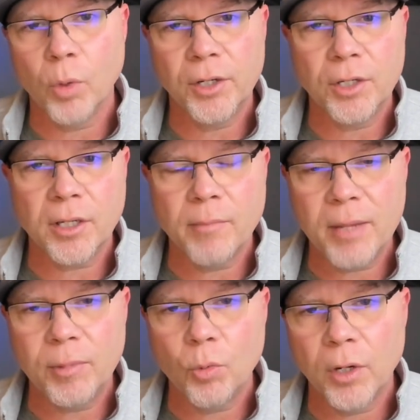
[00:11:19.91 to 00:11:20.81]
where you can
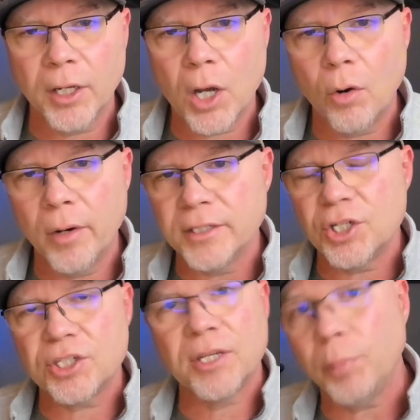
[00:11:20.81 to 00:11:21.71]
maybe want to go and
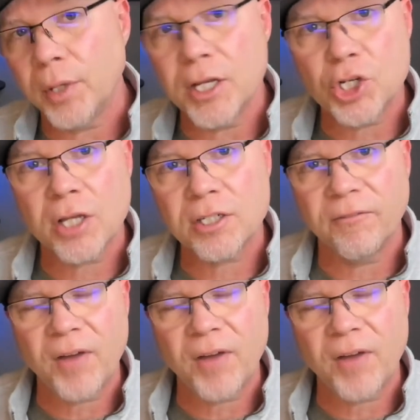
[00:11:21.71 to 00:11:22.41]
just simply adjust